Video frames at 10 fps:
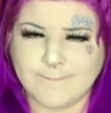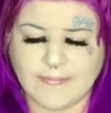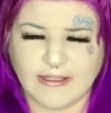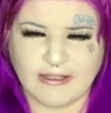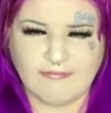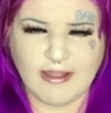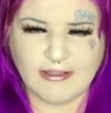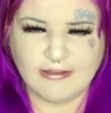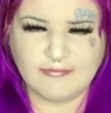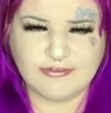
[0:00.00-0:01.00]
Like, if I
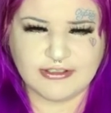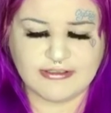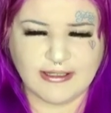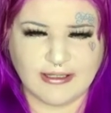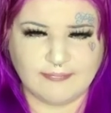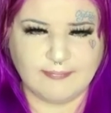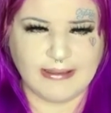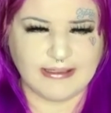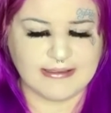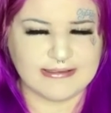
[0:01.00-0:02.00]
could have just, like,
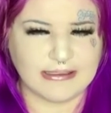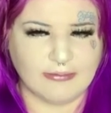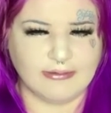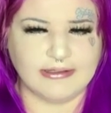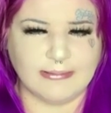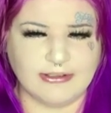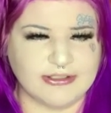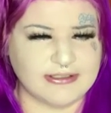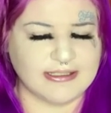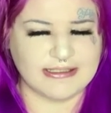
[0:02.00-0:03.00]
been in a cell with them and
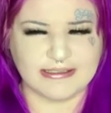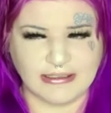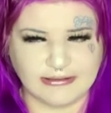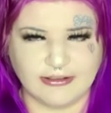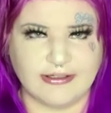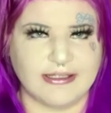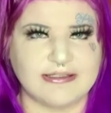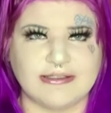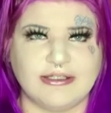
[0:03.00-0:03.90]
just, like, sucked their dicks,